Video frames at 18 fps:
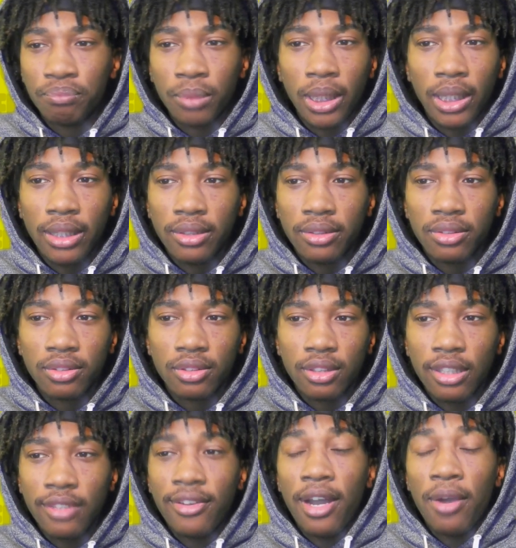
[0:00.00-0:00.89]
but
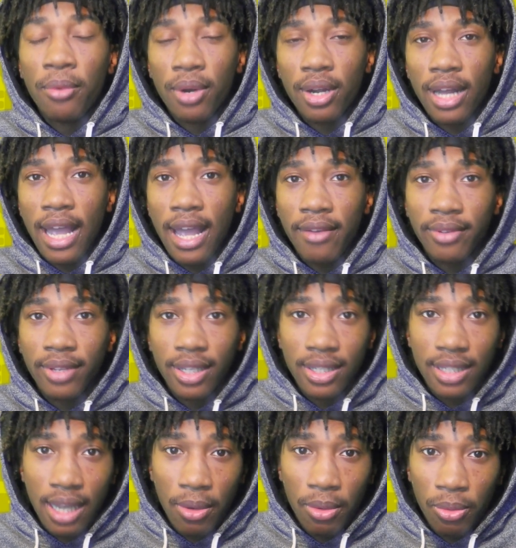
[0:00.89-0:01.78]
if I were to have
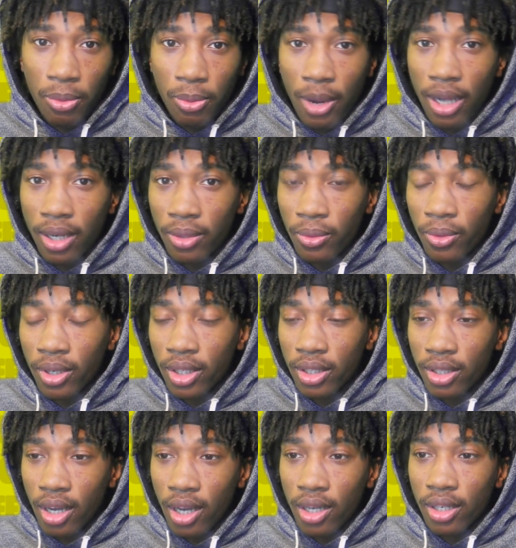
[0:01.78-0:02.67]
kids, I would probably want a
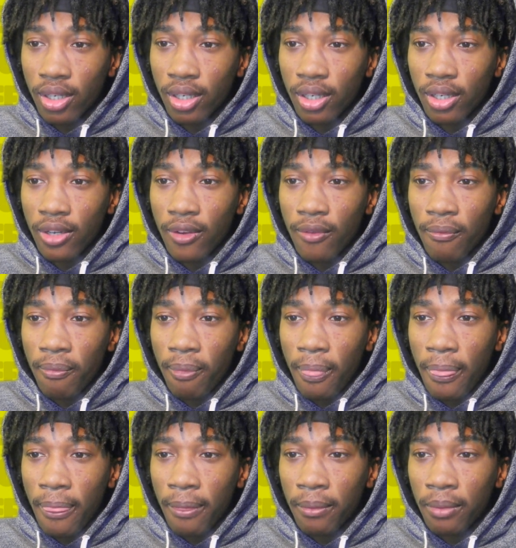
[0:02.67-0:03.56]
daughter.
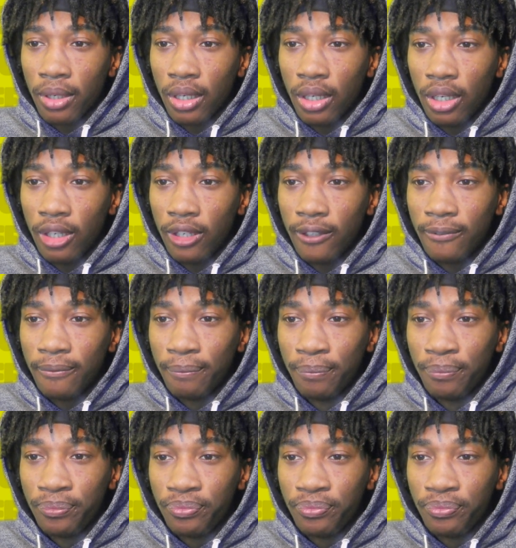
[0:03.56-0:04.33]
And